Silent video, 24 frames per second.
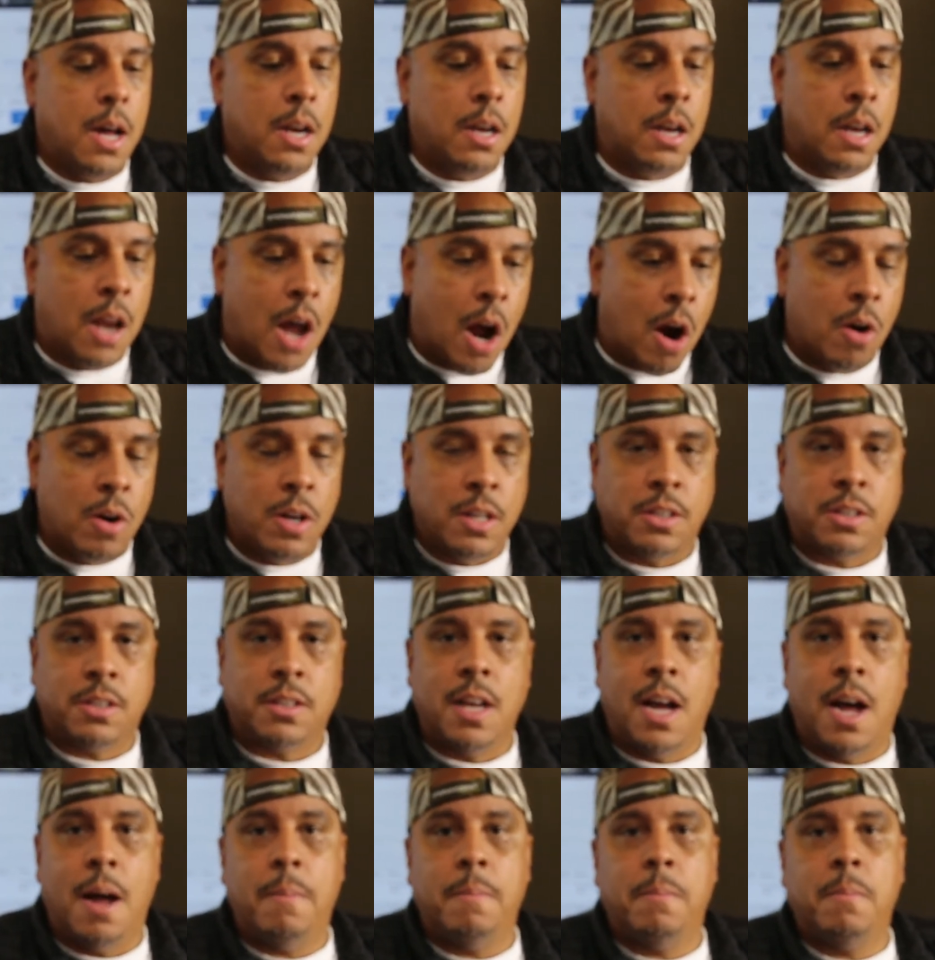learning
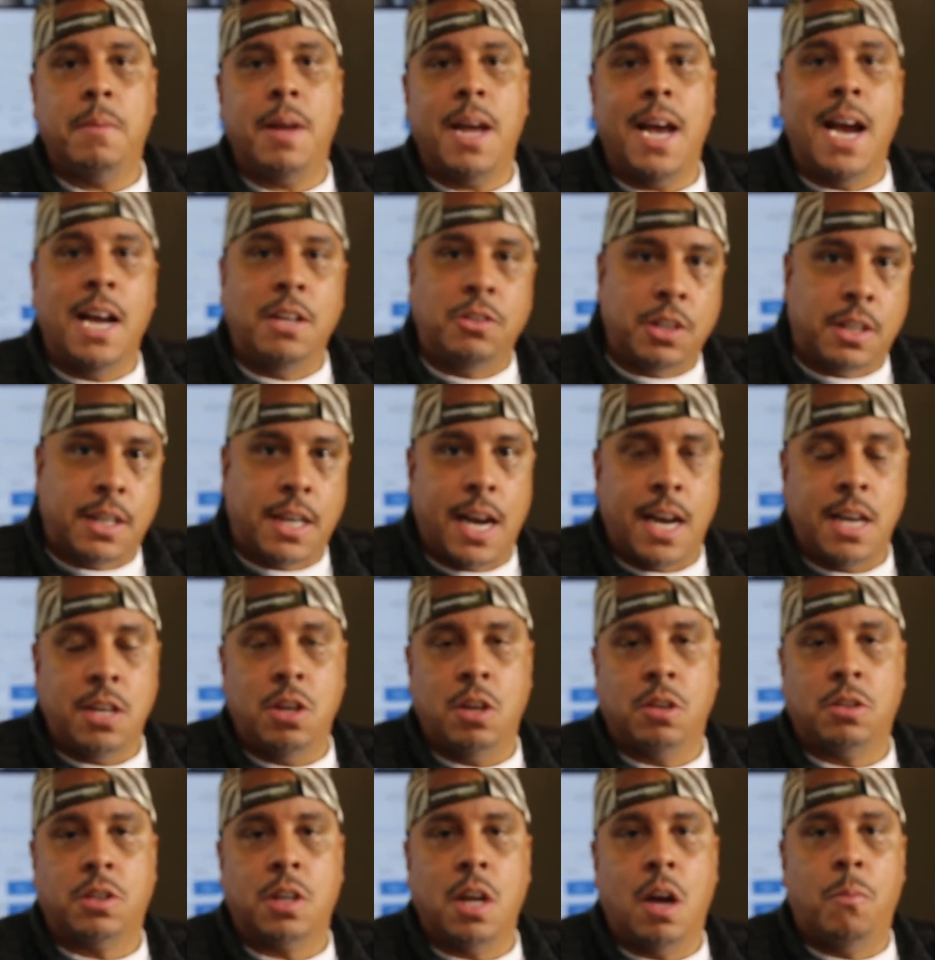something, educating
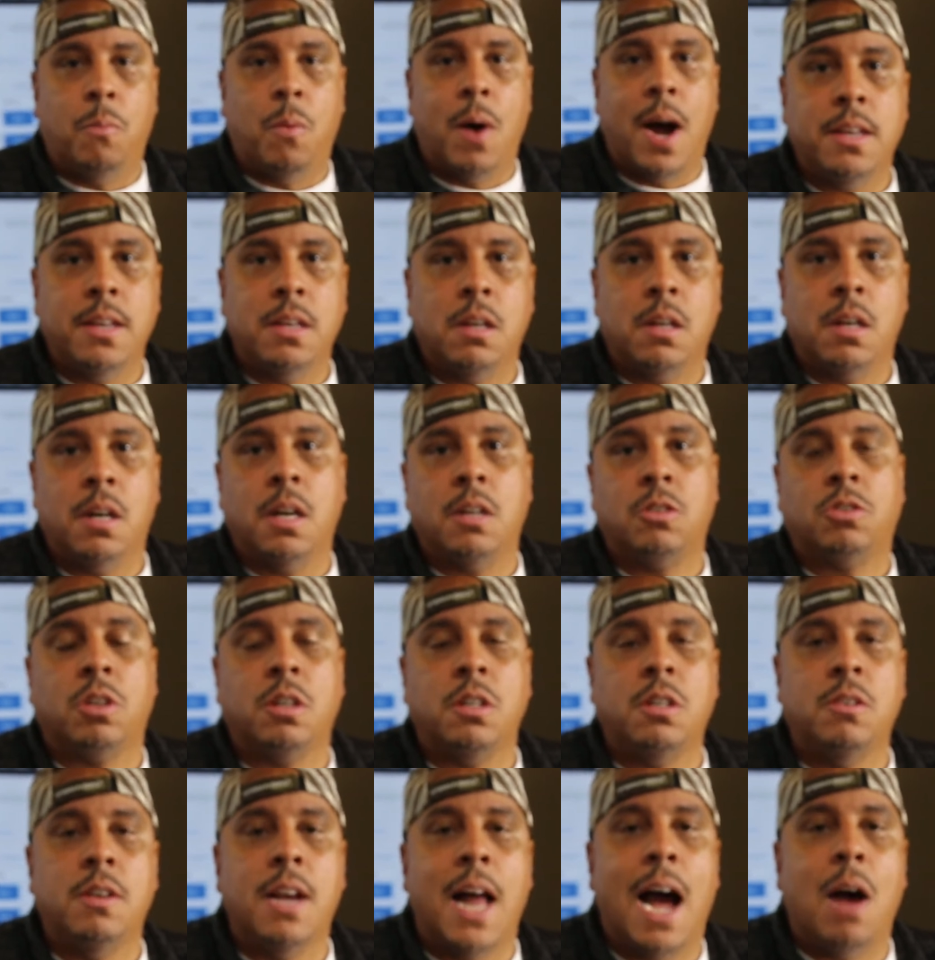yourself you're in there, so
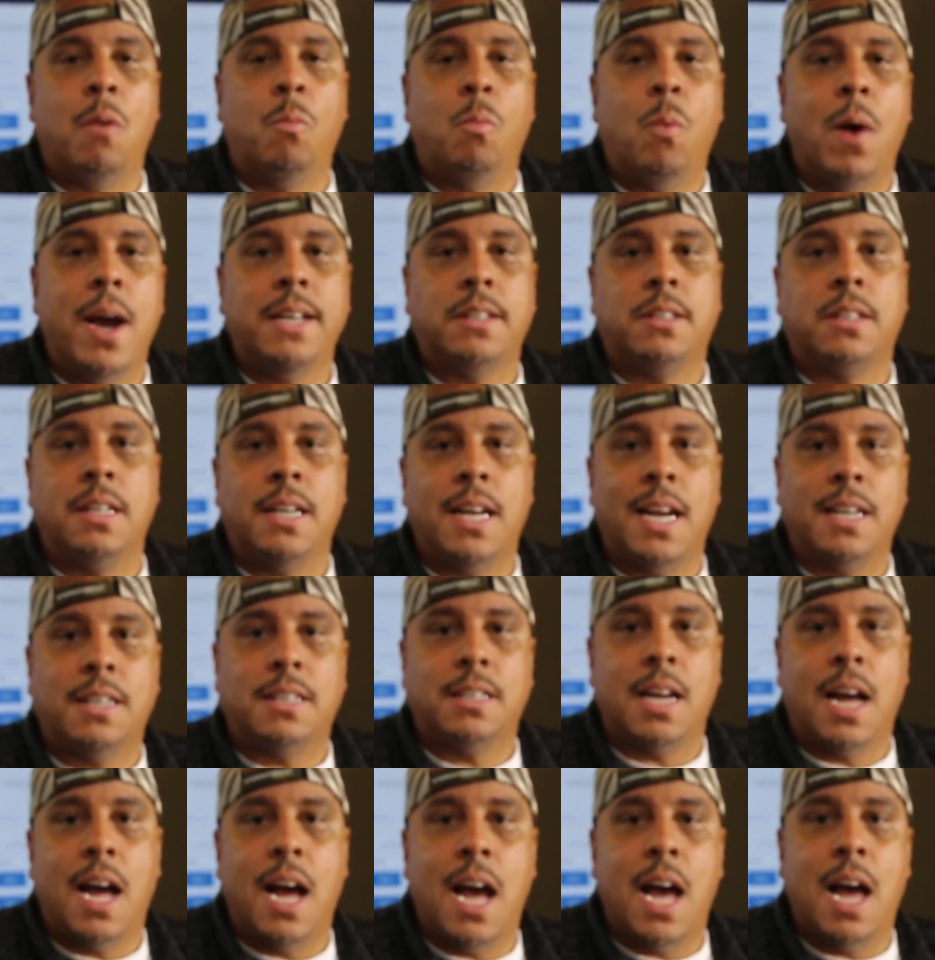you're not wasting that
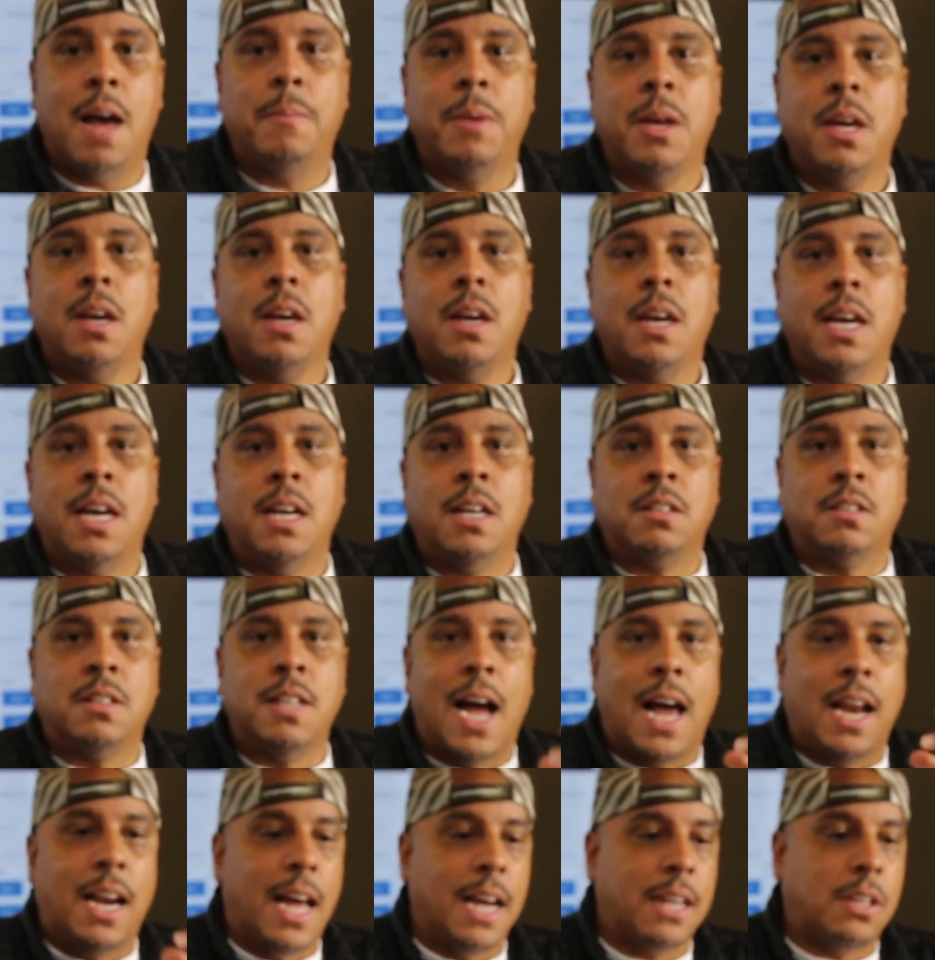time, and it's
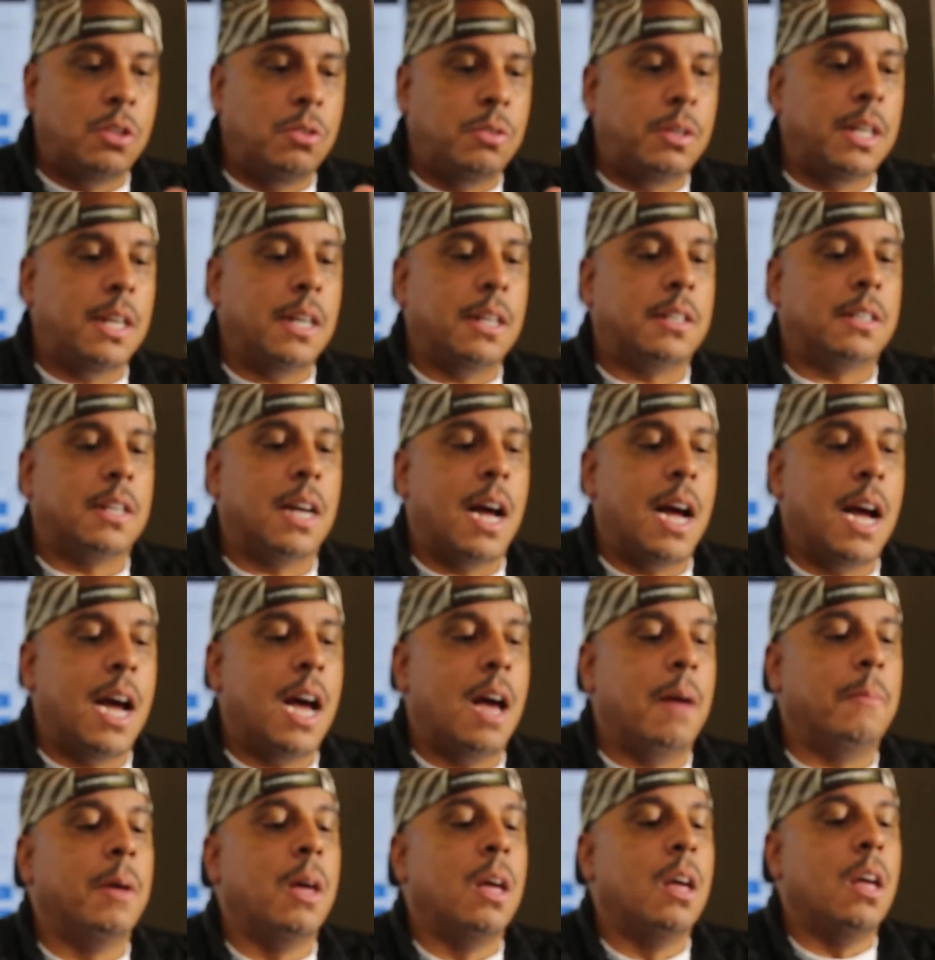not like you did
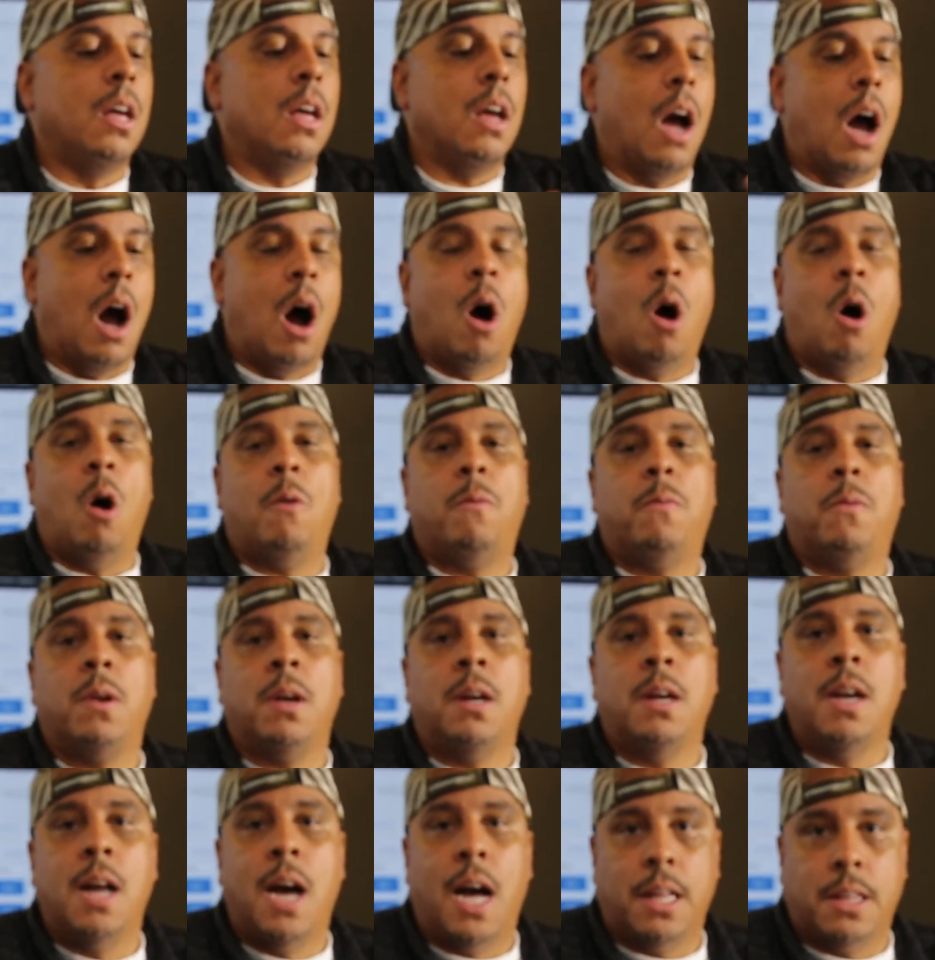time all for
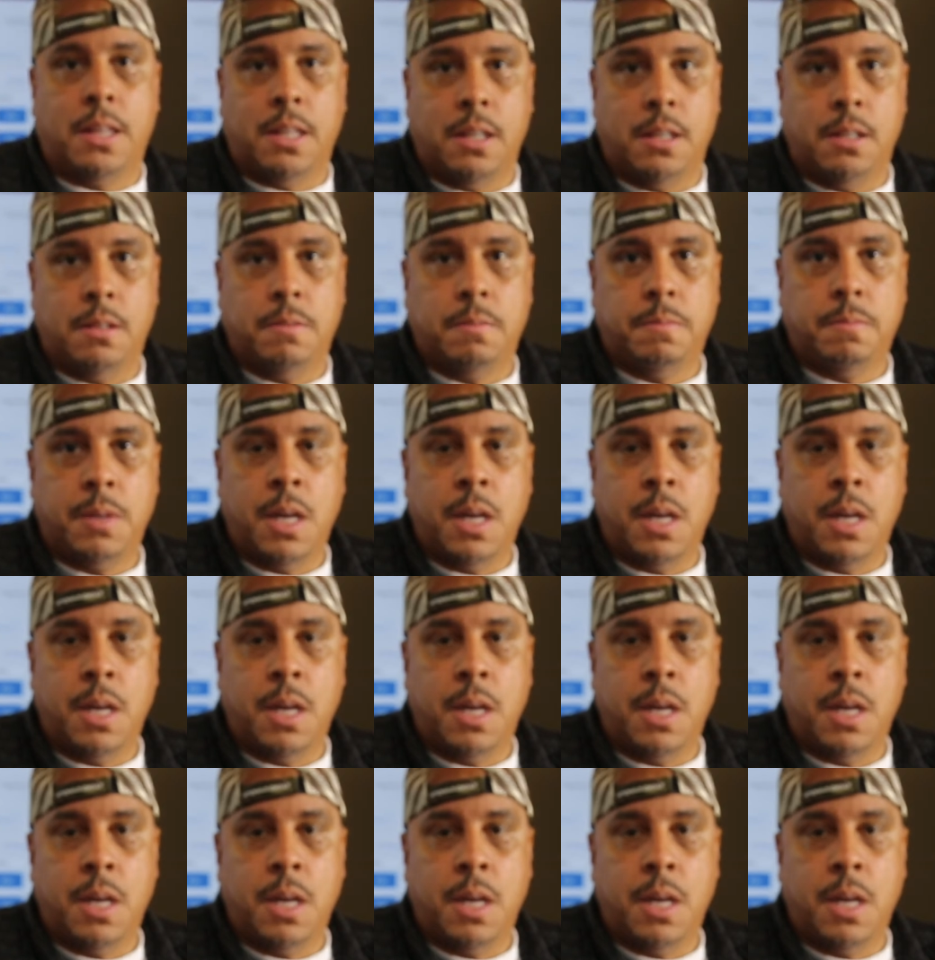nothing.